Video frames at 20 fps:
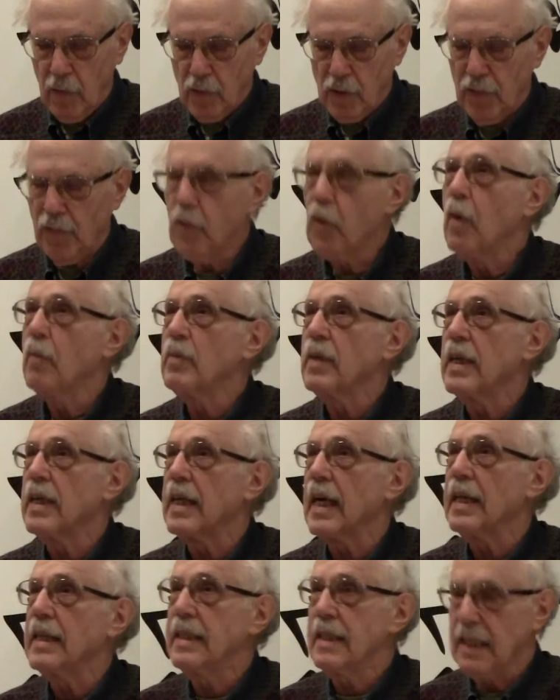was formed
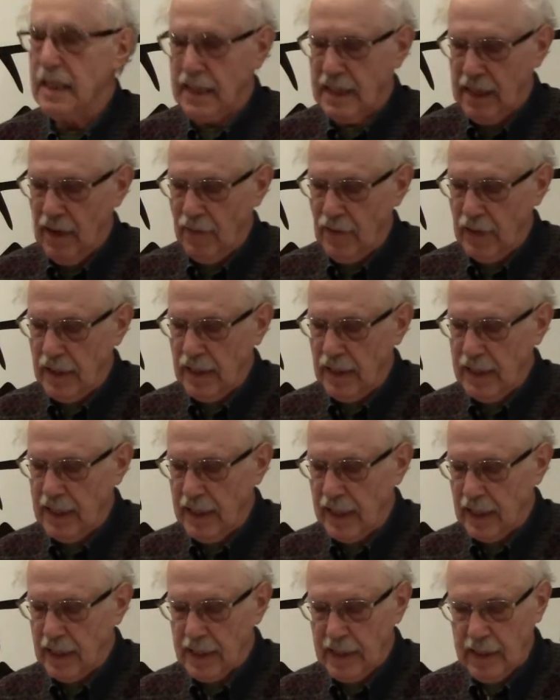in
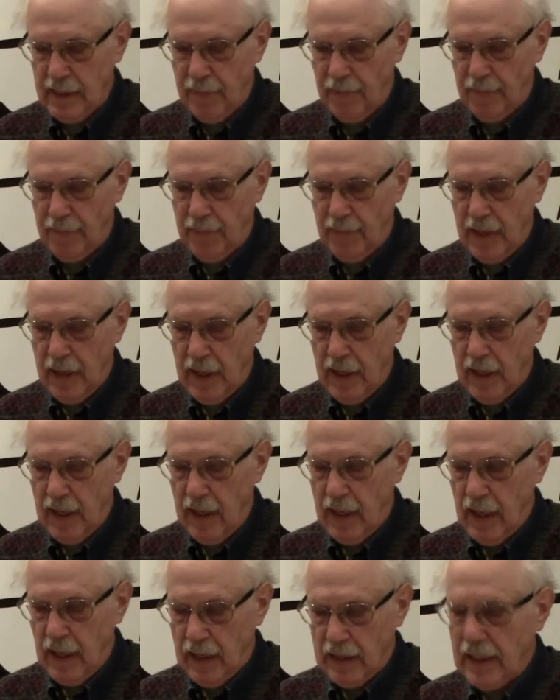1976,
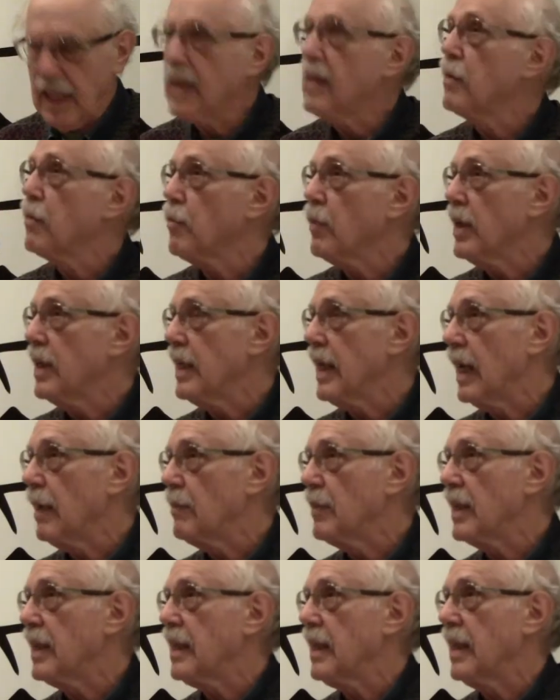later
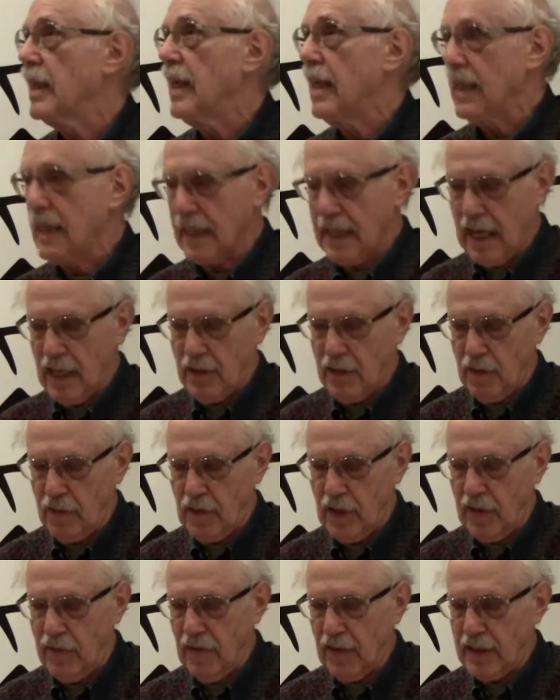renamed the Canadian Council
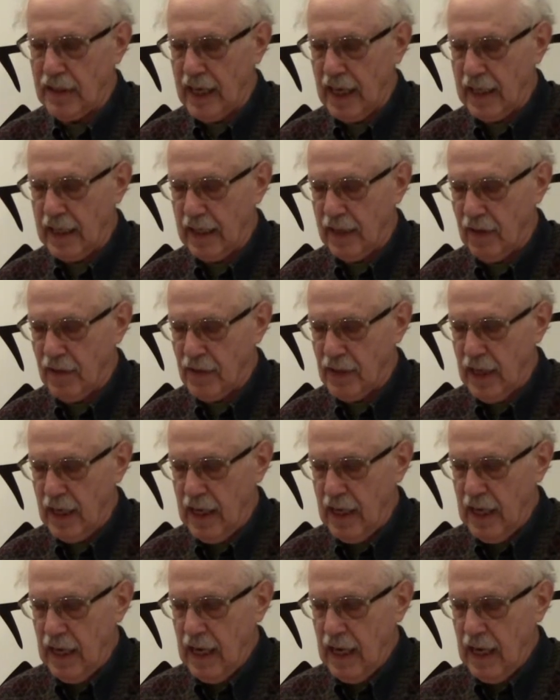of Chief Executives.